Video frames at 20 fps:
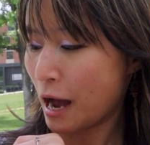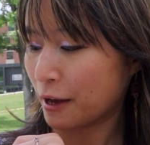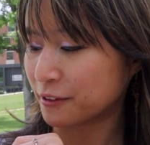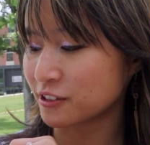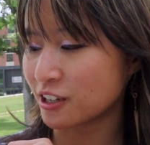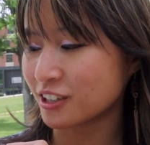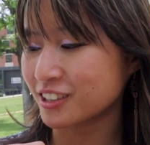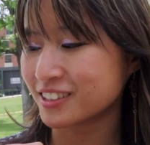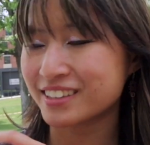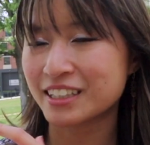I was
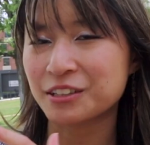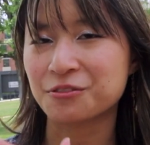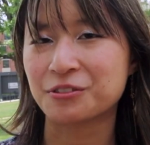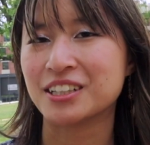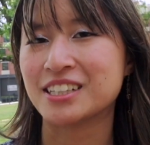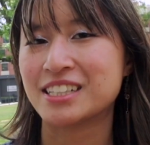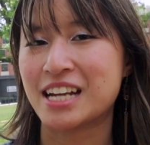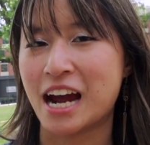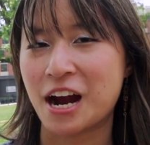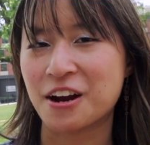honestly
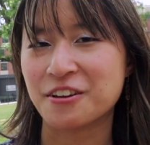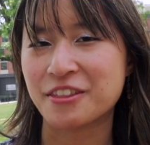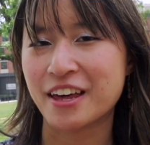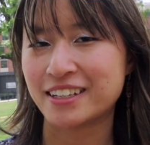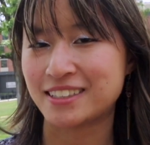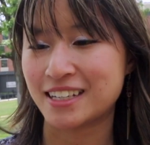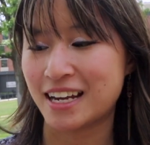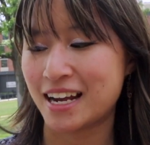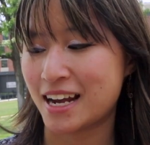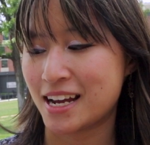really tired
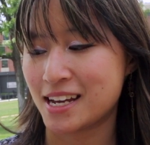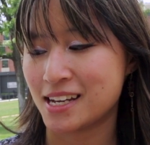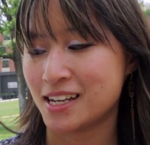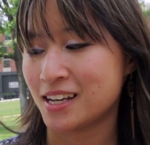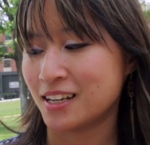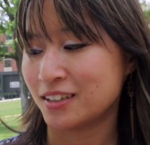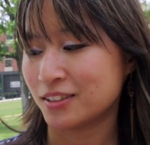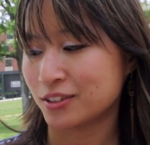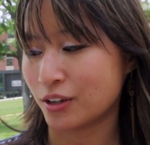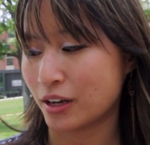that day,
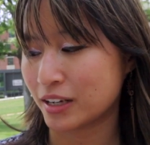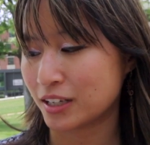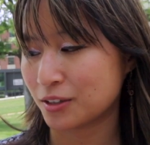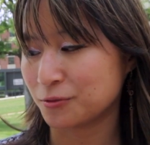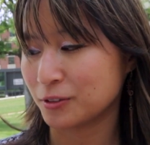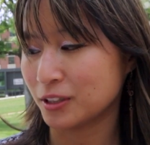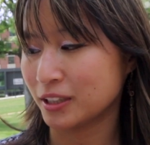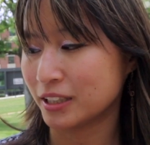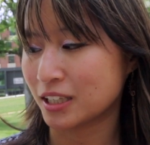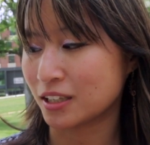so I
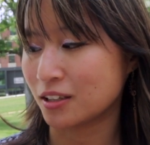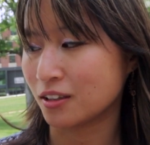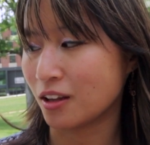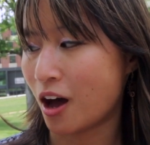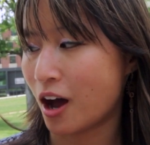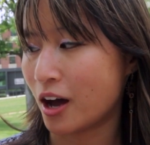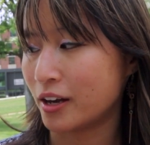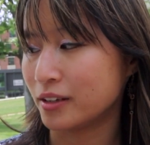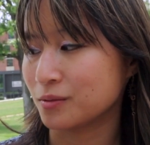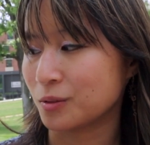didn't really get a
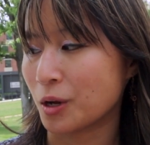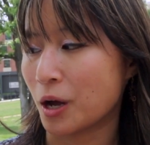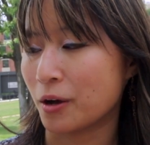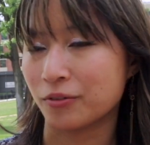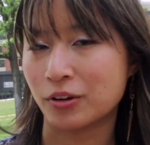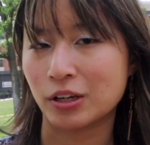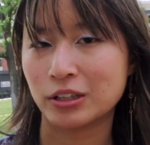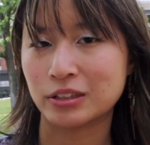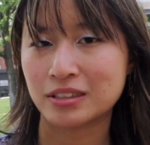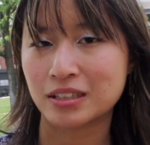lot
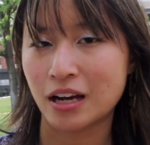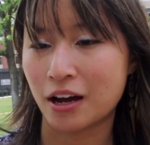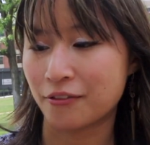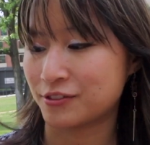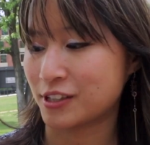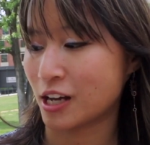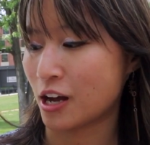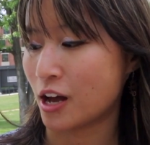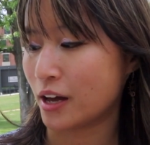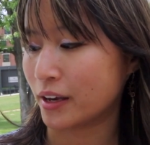of good
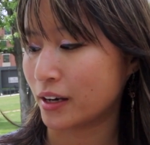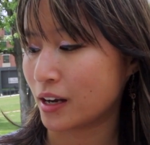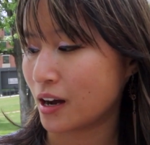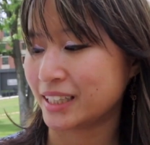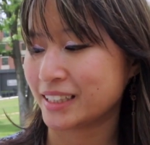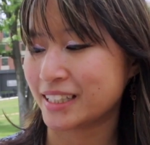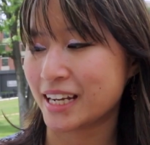stuff done.